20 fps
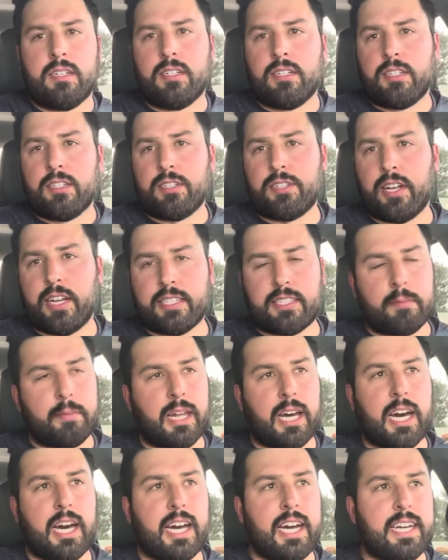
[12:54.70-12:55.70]
So yeah, some of
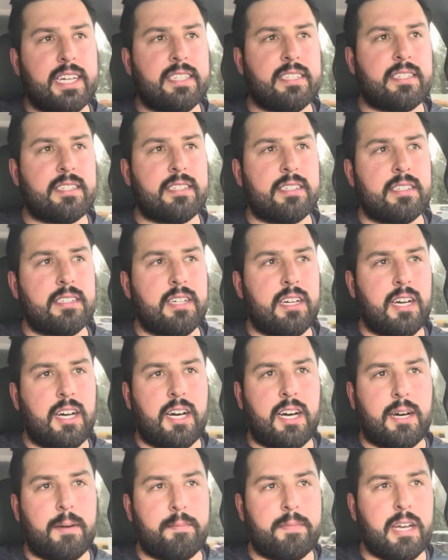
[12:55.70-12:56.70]
the highs,
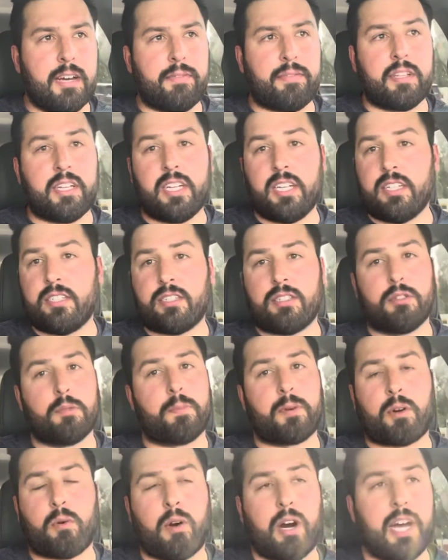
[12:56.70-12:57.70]
definitely
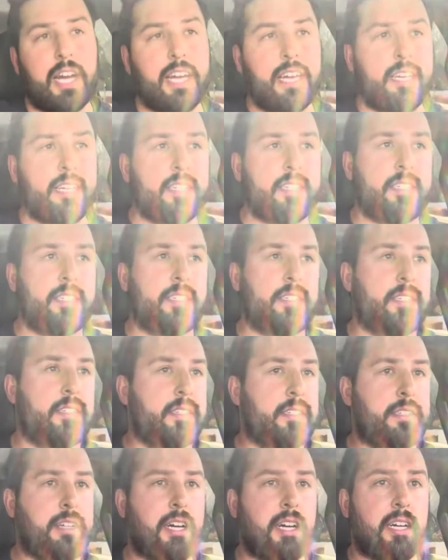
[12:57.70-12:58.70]
super quiet,
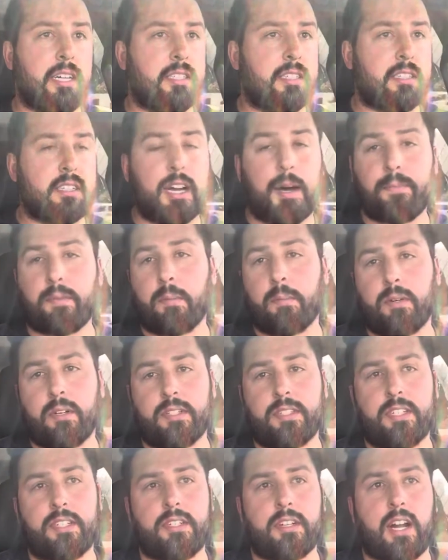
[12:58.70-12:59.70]
comfortable
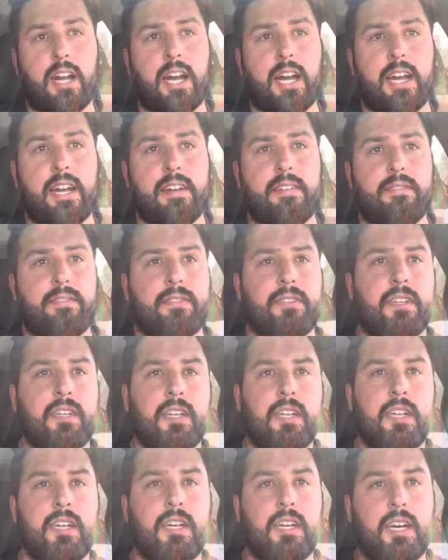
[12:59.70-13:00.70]
to drive,
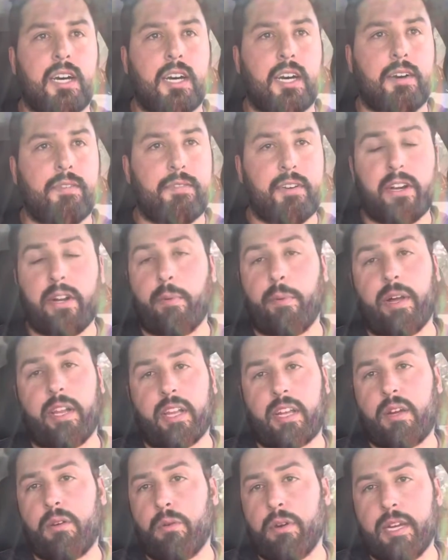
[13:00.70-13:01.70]
very well
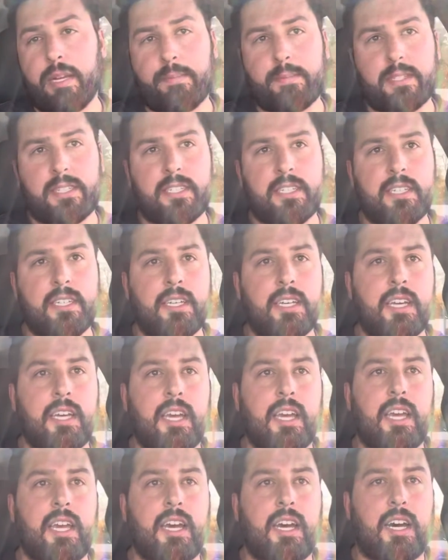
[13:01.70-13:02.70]
equipped,
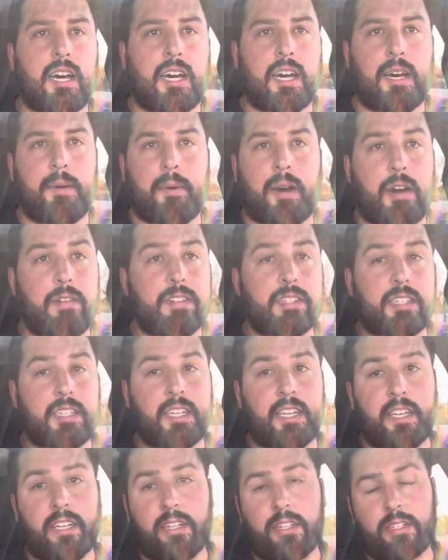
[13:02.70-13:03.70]

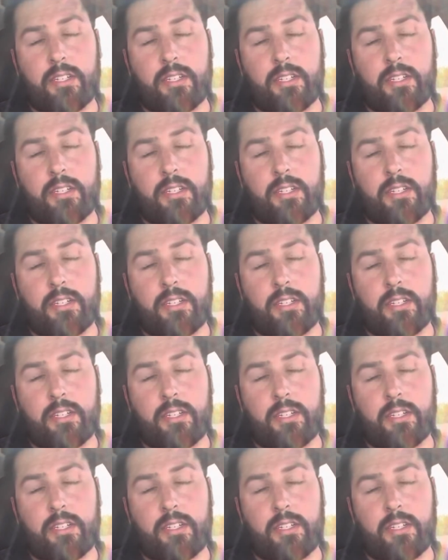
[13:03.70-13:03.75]
obviously